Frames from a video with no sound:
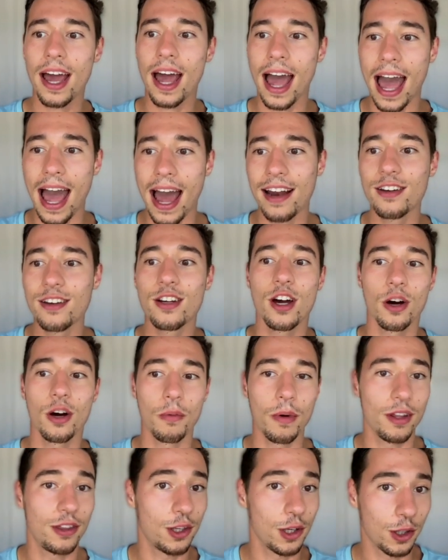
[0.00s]
and
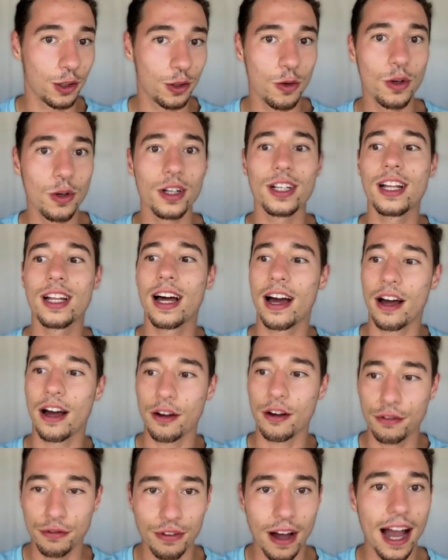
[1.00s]
with your Google
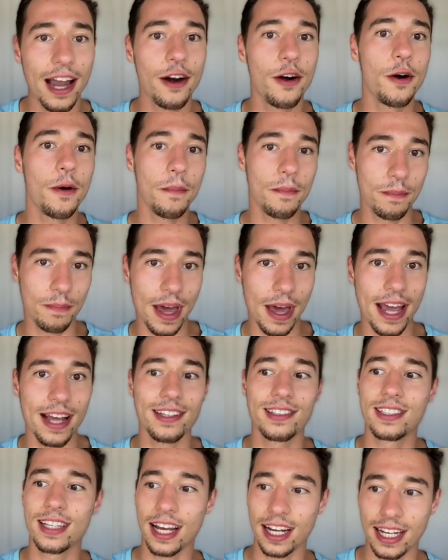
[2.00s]

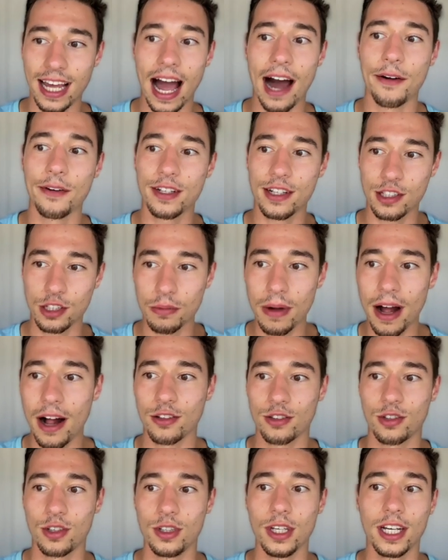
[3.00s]
Firebase account as well.
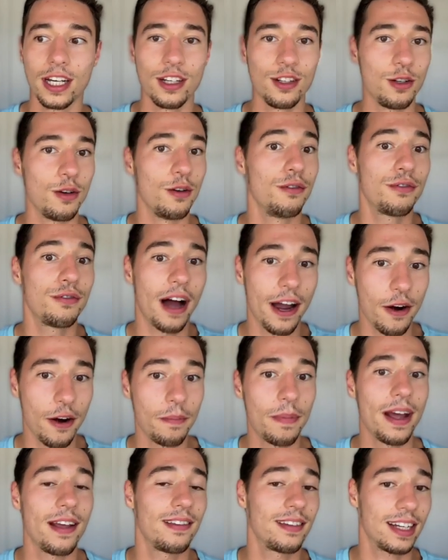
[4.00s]
So you can do
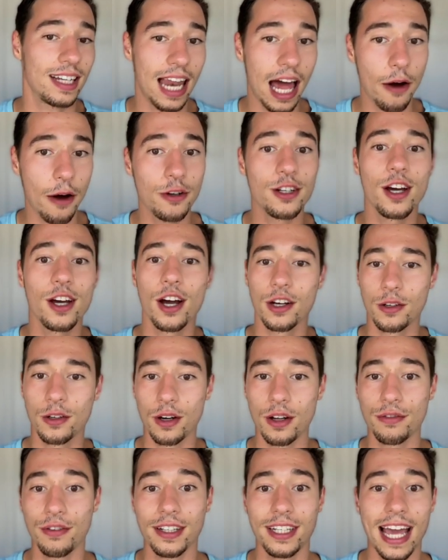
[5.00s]
Firebase cloud
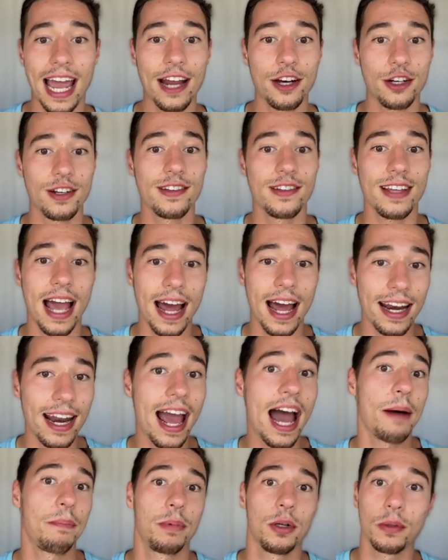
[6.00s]
notifications and
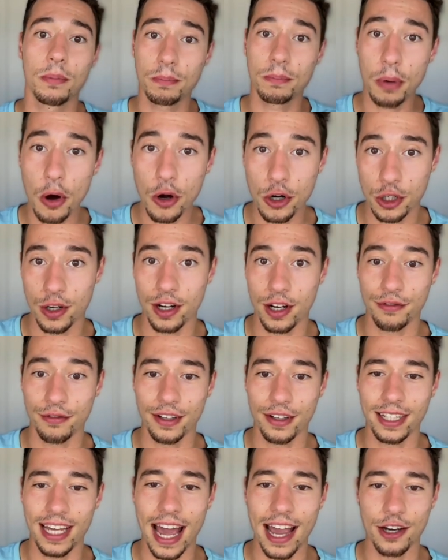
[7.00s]
Apple push
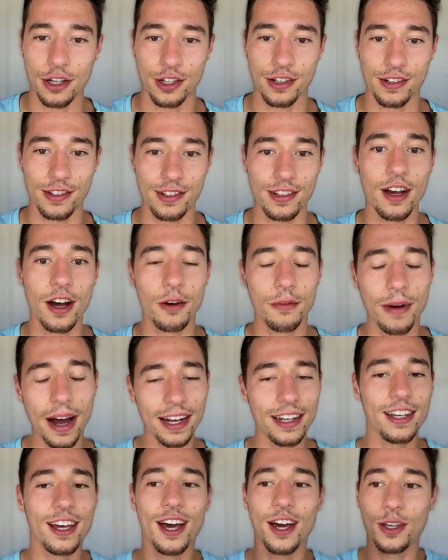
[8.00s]
notifications,
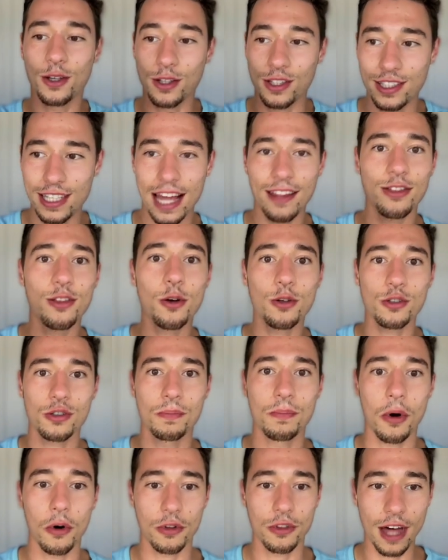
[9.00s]
right? You set those
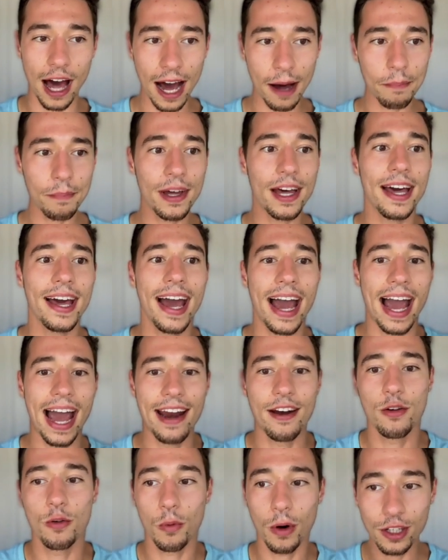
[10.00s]
both up.
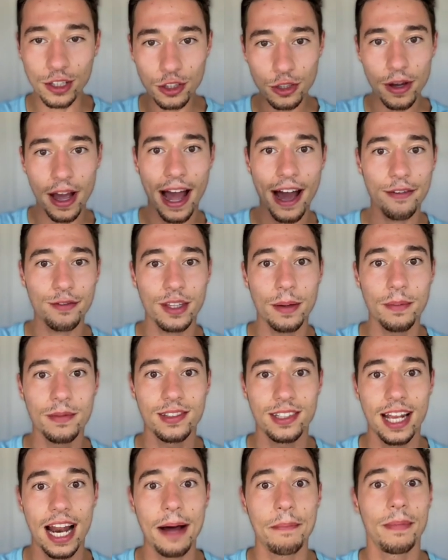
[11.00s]
And once you have them
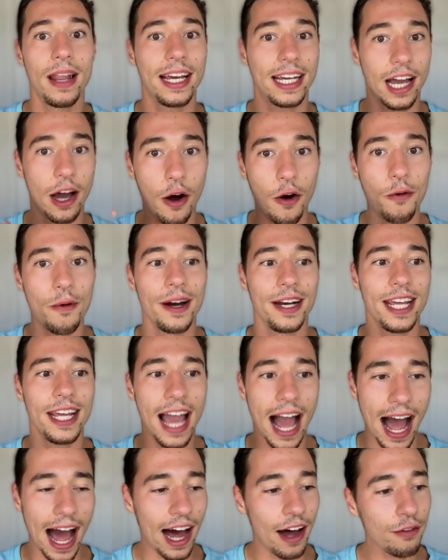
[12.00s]
set up, like I already
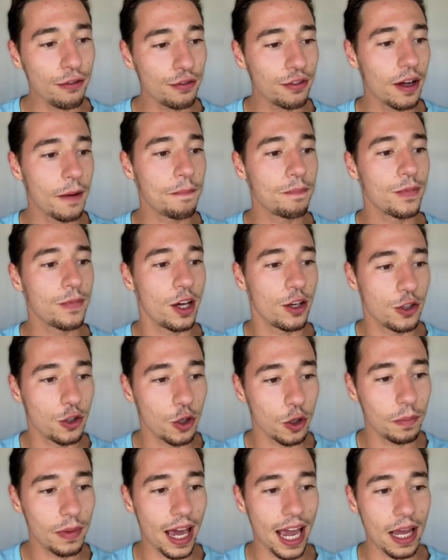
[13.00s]
have,
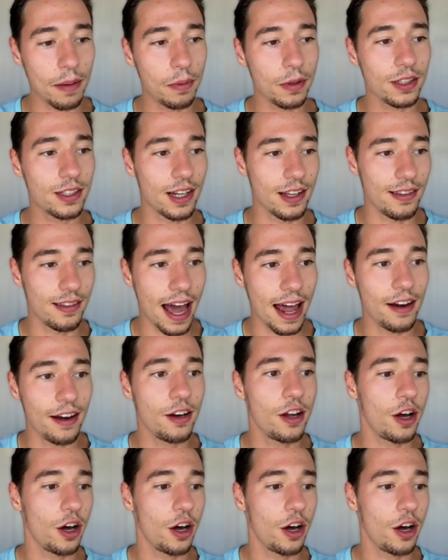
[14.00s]
you'll be able to then